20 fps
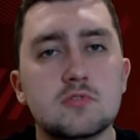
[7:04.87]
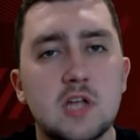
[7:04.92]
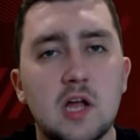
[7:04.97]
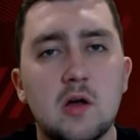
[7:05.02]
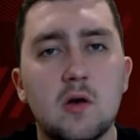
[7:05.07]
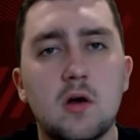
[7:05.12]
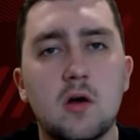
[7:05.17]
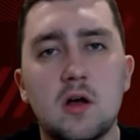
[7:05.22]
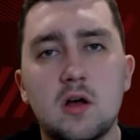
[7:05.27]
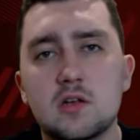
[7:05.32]

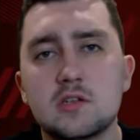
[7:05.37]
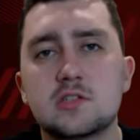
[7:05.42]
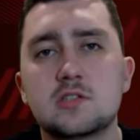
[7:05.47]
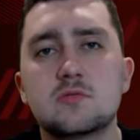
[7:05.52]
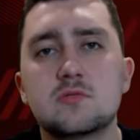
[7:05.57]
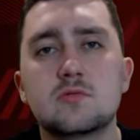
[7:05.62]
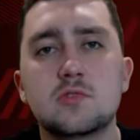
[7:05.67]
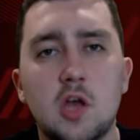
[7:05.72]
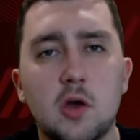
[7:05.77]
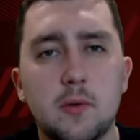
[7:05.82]
out
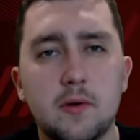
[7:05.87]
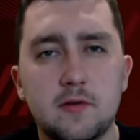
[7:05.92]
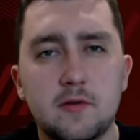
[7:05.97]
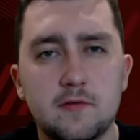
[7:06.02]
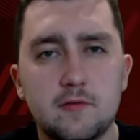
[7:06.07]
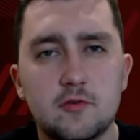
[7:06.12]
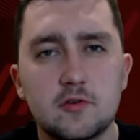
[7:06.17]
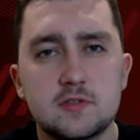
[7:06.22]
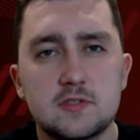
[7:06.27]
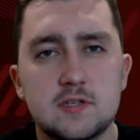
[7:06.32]
Arsenal going
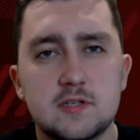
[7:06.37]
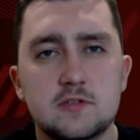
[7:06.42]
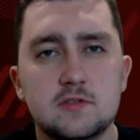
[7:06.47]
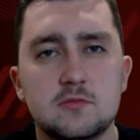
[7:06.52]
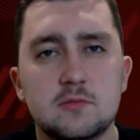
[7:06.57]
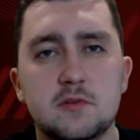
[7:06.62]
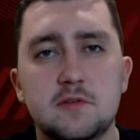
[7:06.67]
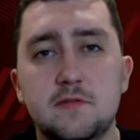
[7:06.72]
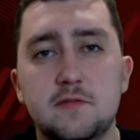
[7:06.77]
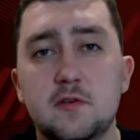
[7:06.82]
for a central
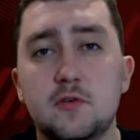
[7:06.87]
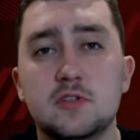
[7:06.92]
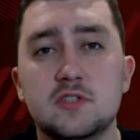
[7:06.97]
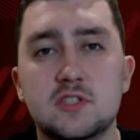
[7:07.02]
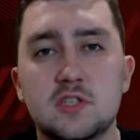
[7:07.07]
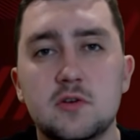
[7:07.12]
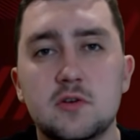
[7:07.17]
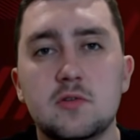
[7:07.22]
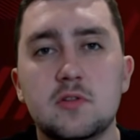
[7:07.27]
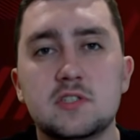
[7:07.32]
midfielder
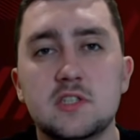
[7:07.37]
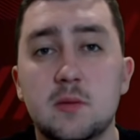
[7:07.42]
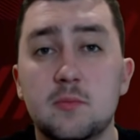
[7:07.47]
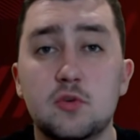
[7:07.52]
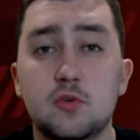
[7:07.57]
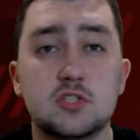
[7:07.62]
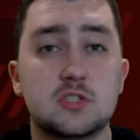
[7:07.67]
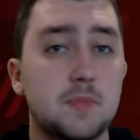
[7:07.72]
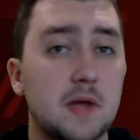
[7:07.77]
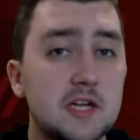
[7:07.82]
still this summer,
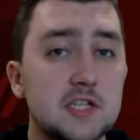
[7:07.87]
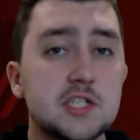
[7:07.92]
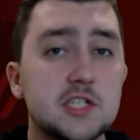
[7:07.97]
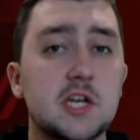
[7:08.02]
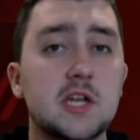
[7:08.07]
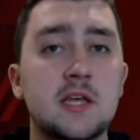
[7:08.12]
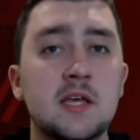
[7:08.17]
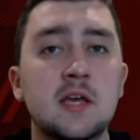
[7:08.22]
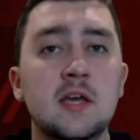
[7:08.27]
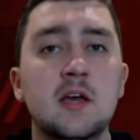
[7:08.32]

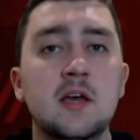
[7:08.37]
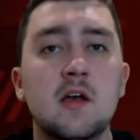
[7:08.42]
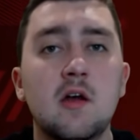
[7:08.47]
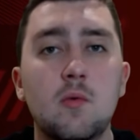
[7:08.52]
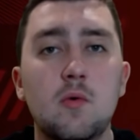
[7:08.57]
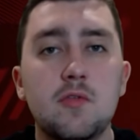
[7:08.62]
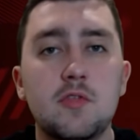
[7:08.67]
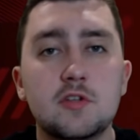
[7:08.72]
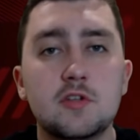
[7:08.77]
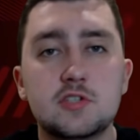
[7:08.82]
especially
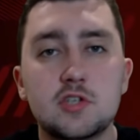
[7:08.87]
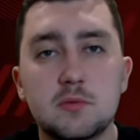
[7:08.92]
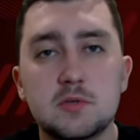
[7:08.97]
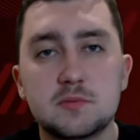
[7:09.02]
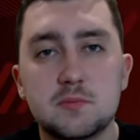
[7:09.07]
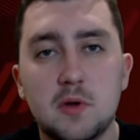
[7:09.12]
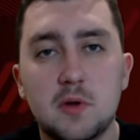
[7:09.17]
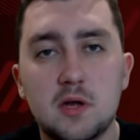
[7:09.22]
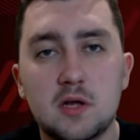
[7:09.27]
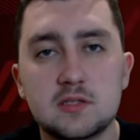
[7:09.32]
with the Thomas
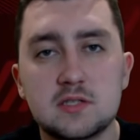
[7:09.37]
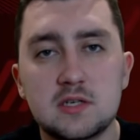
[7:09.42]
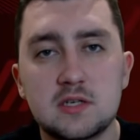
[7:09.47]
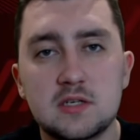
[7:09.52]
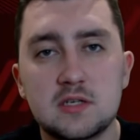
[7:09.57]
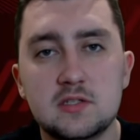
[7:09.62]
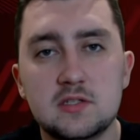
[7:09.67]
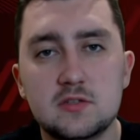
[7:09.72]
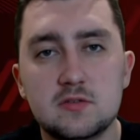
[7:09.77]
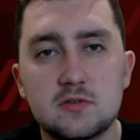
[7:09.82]
Partey
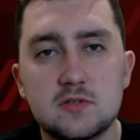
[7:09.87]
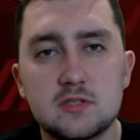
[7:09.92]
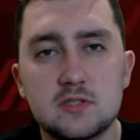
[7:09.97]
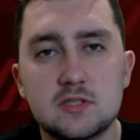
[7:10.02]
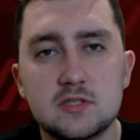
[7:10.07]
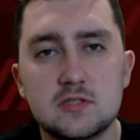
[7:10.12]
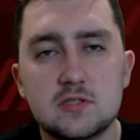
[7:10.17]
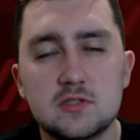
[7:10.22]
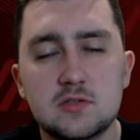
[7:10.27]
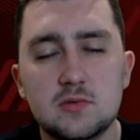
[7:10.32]
injury
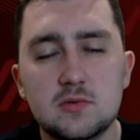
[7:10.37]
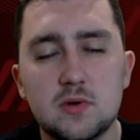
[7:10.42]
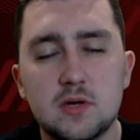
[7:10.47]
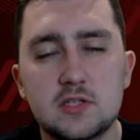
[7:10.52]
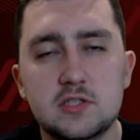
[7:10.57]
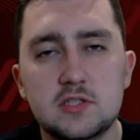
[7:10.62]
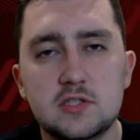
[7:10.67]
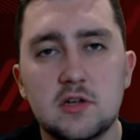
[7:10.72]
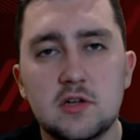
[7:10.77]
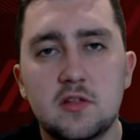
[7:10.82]

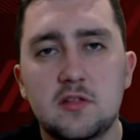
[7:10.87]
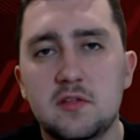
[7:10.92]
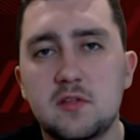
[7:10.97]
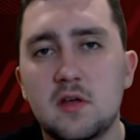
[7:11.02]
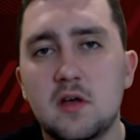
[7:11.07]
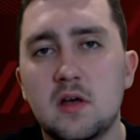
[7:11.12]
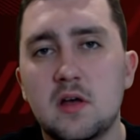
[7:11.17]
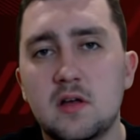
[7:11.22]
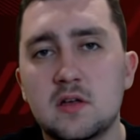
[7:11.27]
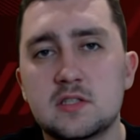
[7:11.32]
situation. I think that
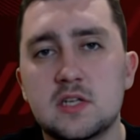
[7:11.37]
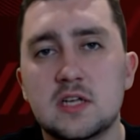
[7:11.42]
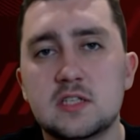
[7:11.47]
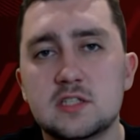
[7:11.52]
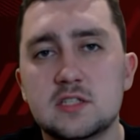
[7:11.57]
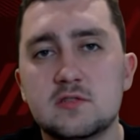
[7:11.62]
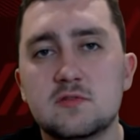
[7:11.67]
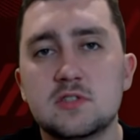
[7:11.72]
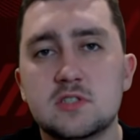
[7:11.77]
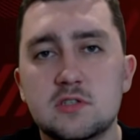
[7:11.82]

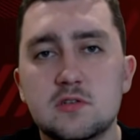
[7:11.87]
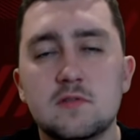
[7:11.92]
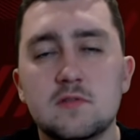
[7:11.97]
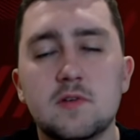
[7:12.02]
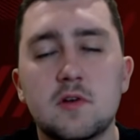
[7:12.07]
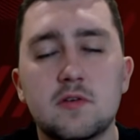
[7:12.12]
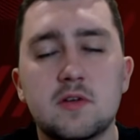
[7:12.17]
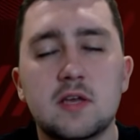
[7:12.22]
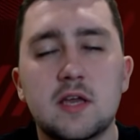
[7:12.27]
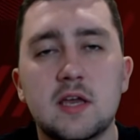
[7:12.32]
Arteta is still
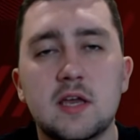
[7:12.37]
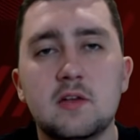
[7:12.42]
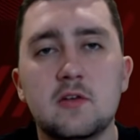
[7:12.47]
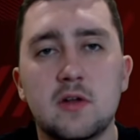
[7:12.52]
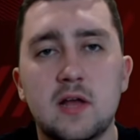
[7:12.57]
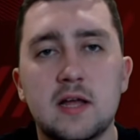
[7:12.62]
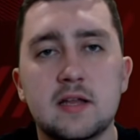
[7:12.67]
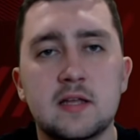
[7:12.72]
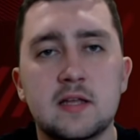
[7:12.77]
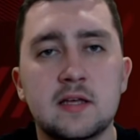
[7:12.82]
very keen on
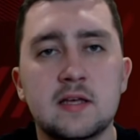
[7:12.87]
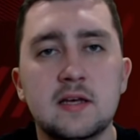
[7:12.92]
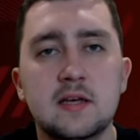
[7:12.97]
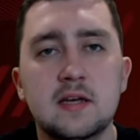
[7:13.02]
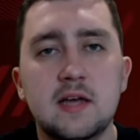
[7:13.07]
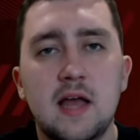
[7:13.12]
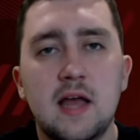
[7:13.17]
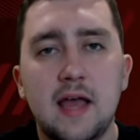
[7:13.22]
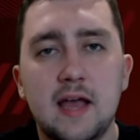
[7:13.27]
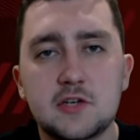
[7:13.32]
adding
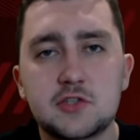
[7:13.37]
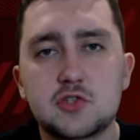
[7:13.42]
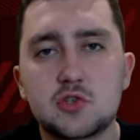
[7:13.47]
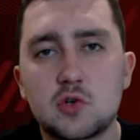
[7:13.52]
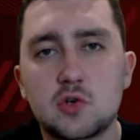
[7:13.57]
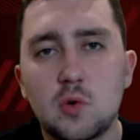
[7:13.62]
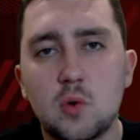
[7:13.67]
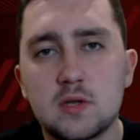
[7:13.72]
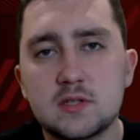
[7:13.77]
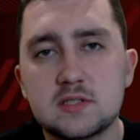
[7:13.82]
extra
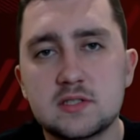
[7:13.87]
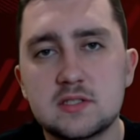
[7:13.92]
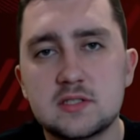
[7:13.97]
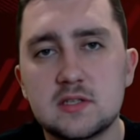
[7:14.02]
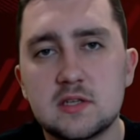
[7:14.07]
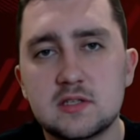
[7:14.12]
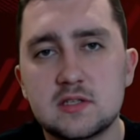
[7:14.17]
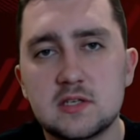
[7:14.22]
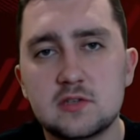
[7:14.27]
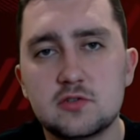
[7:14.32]
quality to
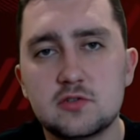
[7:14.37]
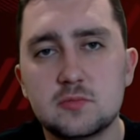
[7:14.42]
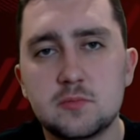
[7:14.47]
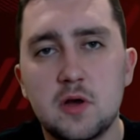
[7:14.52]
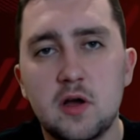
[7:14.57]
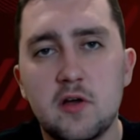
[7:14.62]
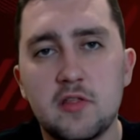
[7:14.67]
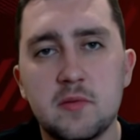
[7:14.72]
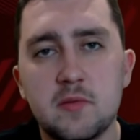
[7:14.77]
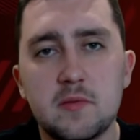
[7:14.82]
the central
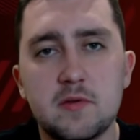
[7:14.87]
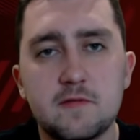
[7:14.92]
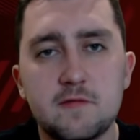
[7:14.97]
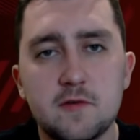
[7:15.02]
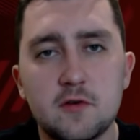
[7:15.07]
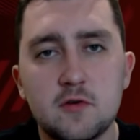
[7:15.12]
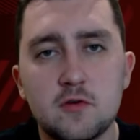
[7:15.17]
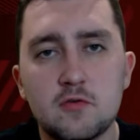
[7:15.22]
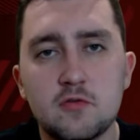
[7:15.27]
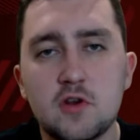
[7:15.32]
part of the
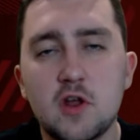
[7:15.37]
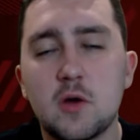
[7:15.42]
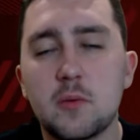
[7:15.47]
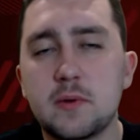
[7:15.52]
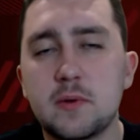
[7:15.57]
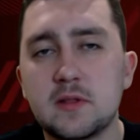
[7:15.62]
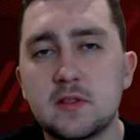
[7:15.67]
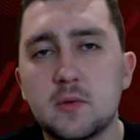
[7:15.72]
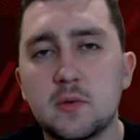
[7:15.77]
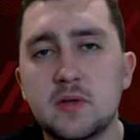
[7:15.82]
midfield,
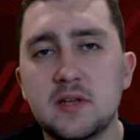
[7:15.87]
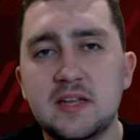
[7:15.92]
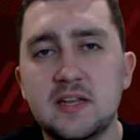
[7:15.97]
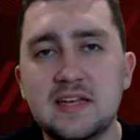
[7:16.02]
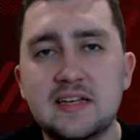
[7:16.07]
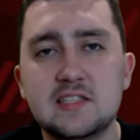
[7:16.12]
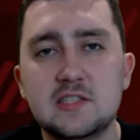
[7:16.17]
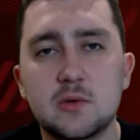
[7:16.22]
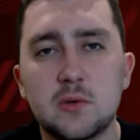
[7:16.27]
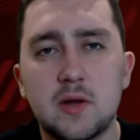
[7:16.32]
knowing that we
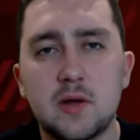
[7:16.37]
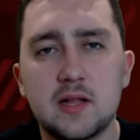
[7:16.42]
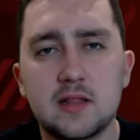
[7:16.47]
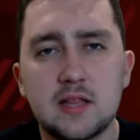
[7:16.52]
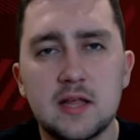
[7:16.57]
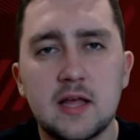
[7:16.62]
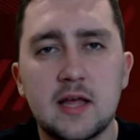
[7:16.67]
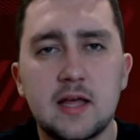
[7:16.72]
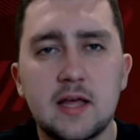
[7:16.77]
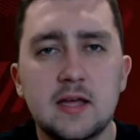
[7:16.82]
need to add
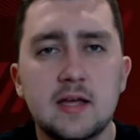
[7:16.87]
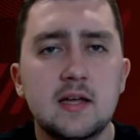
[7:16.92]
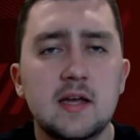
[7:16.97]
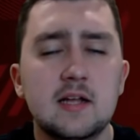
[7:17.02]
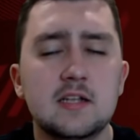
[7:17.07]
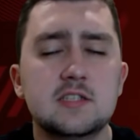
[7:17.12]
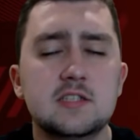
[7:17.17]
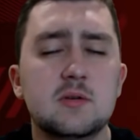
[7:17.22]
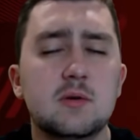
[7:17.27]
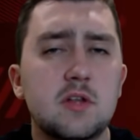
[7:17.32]
there.
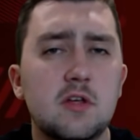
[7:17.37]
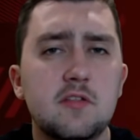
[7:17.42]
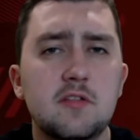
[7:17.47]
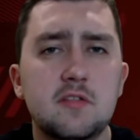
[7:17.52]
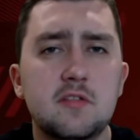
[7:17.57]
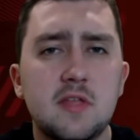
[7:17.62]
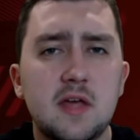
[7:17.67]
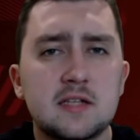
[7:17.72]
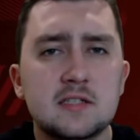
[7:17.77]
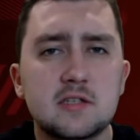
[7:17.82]
And so I don't think
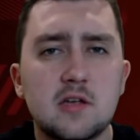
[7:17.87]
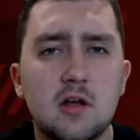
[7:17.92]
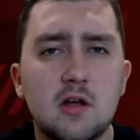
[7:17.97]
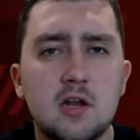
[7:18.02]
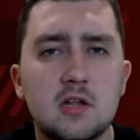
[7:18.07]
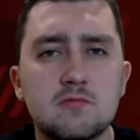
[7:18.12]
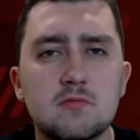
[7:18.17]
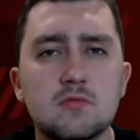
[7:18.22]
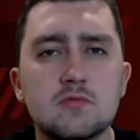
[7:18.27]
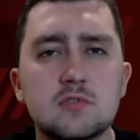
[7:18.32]
that entirely
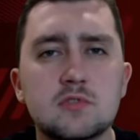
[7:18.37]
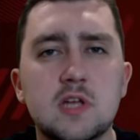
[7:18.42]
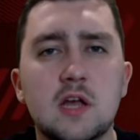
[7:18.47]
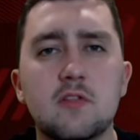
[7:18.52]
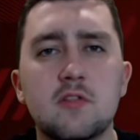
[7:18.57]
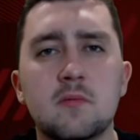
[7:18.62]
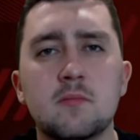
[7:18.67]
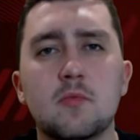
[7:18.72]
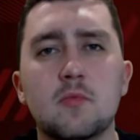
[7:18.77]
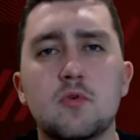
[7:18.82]
rules out
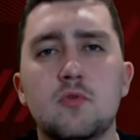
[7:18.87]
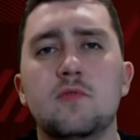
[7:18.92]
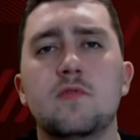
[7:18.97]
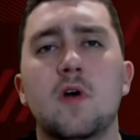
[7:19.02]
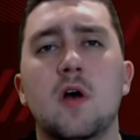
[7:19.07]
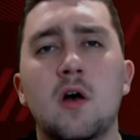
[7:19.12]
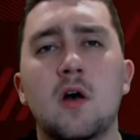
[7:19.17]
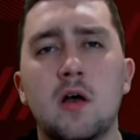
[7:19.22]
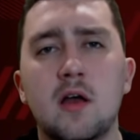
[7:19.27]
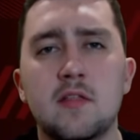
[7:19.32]
the move
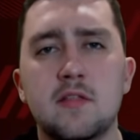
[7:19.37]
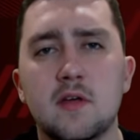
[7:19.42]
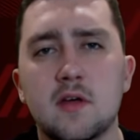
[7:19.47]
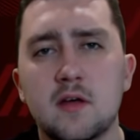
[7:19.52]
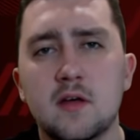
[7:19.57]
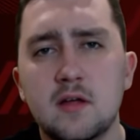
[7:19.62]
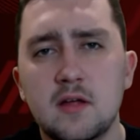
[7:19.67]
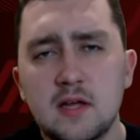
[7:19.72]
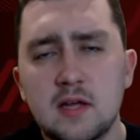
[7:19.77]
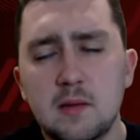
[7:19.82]
either.
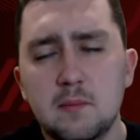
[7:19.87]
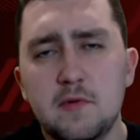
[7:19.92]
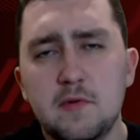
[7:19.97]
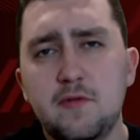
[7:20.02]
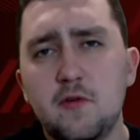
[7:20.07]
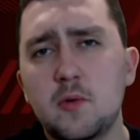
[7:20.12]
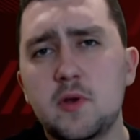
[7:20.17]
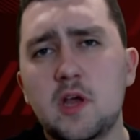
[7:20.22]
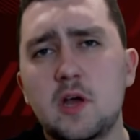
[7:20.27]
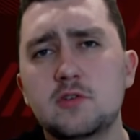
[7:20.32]
Before
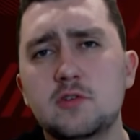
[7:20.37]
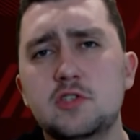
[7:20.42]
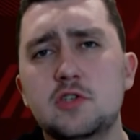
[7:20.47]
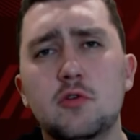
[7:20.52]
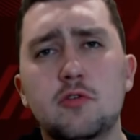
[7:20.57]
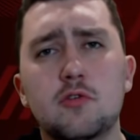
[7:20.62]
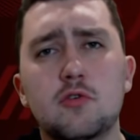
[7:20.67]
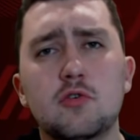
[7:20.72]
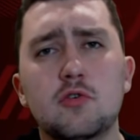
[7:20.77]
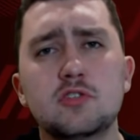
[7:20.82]
we go to your
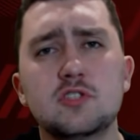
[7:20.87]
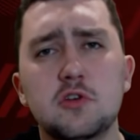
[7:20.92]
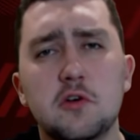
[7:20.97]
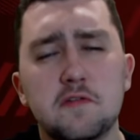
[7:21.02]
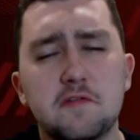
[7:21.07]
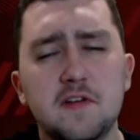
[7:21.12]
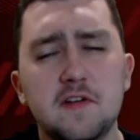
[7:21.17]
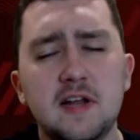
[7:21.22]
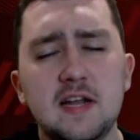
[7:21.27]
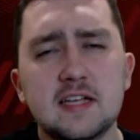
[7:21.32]
thoughts and your
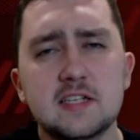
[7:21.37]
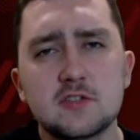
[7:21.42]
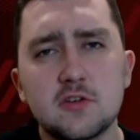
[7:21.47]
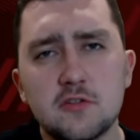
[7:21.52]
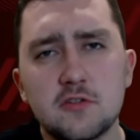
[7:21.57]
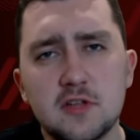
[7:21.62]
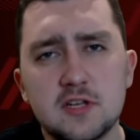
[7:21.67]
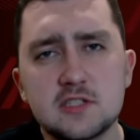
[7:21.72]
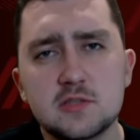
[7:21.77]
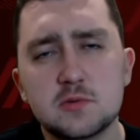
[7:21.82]
feelings on
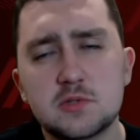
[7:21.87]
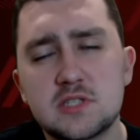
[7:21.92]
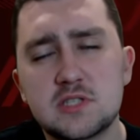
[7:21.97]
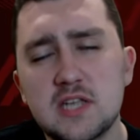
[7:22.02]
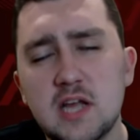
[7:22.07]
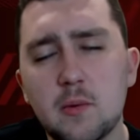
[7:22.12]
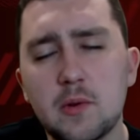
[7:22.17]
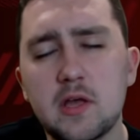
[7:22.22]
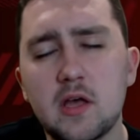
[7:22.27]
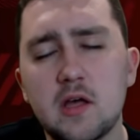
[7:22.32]
this, which is
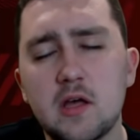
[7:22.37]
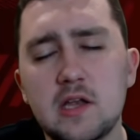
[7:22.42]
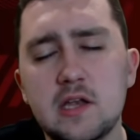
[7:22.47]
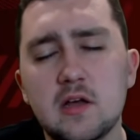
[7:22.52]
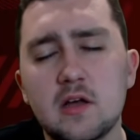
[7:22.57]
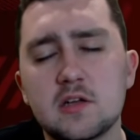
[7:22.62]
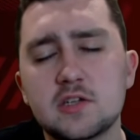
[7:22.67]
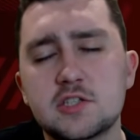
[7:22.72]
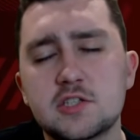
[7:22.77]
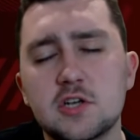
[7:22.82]
how we end
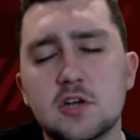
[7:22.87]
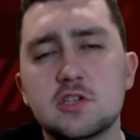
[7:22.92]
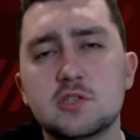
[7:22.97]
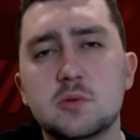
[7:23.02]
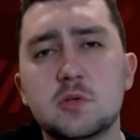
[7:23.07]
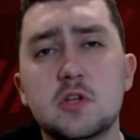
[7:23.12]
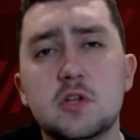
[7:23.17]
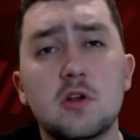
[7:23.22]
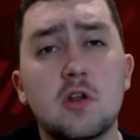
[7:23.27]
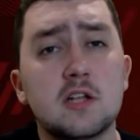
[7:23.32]
our shows, we
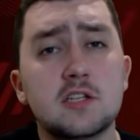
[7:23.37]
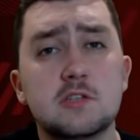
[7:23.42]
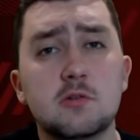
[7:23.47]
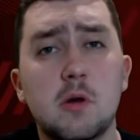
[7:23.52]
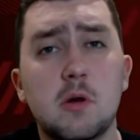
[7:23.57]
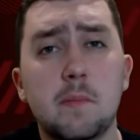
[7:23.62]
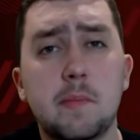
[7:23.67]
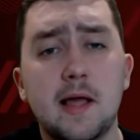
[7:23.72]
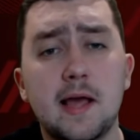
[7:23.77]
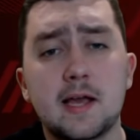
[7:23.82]
do like to do a
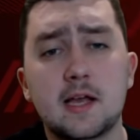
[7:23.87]
player